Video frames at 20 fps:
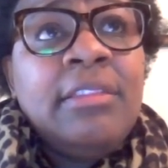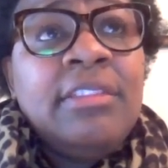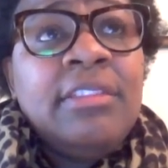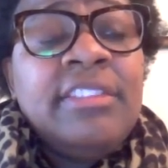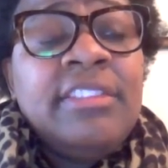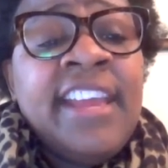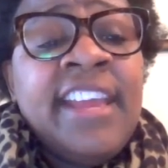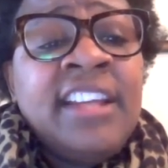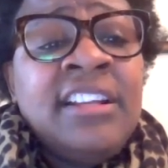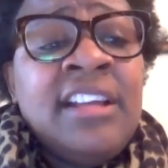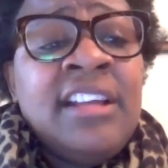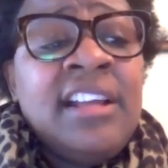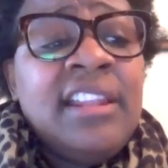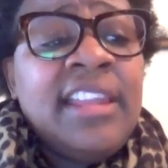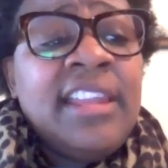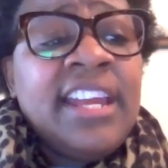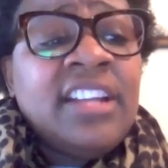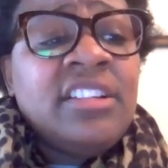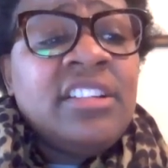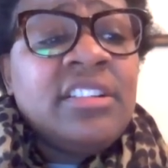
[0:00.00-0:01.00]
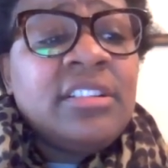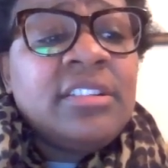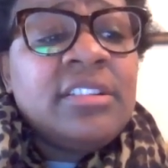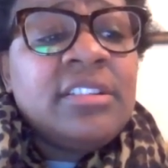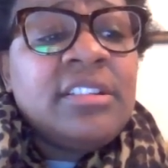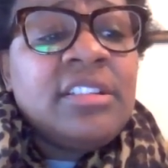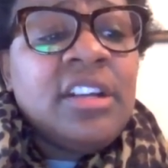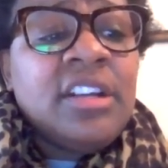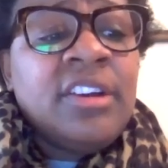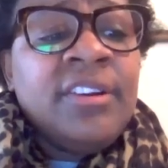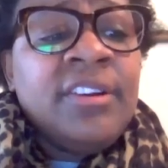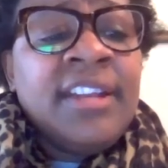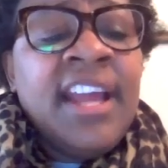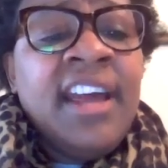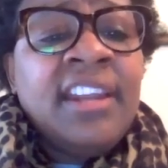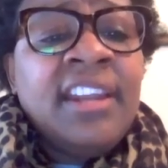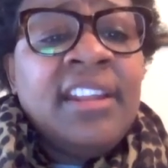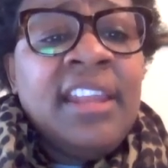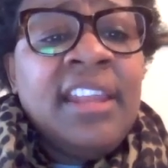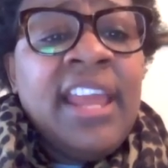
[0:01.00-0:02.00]
debt collectors are
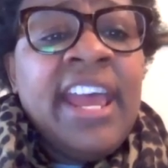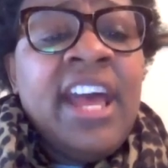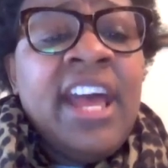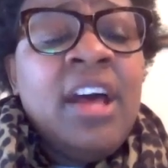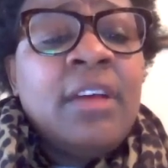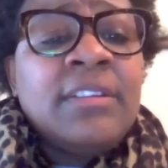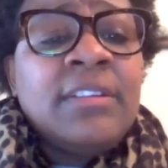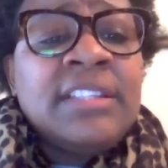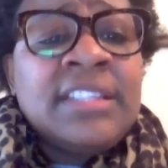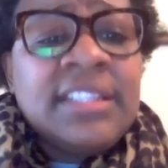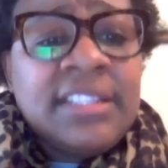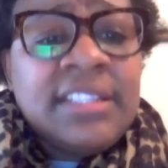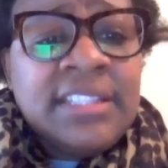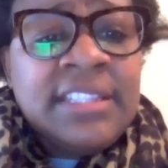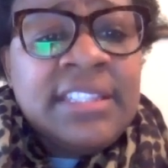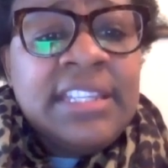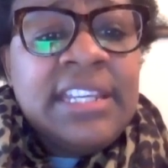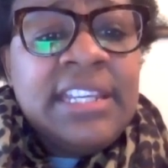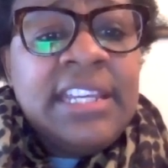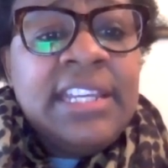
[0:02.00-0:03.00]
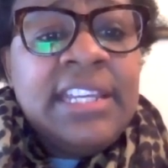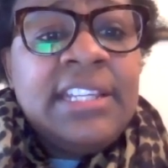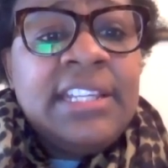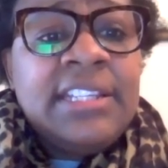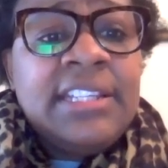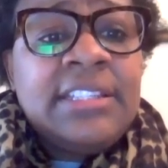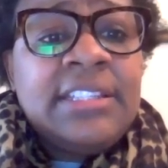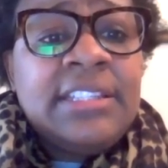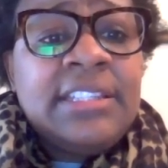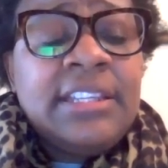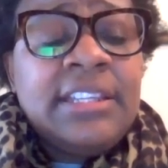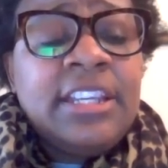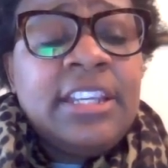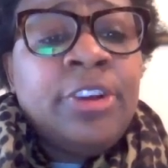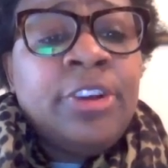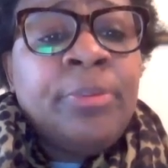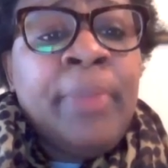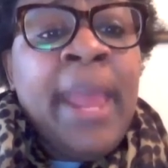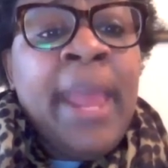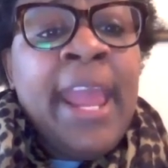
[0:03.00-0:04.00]
not allowed to seize
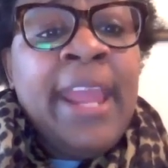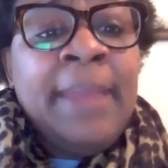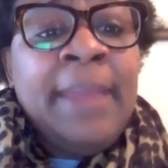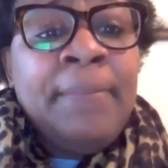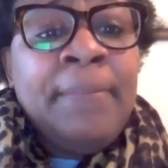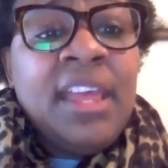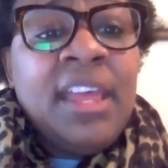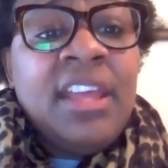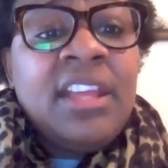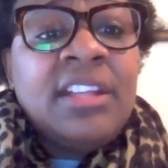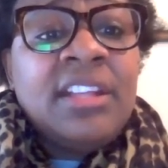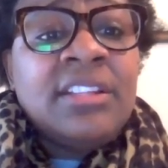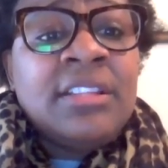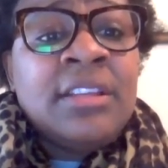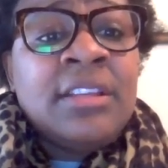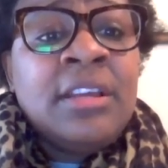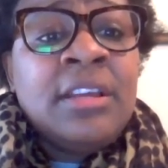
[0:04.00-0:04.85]
your payment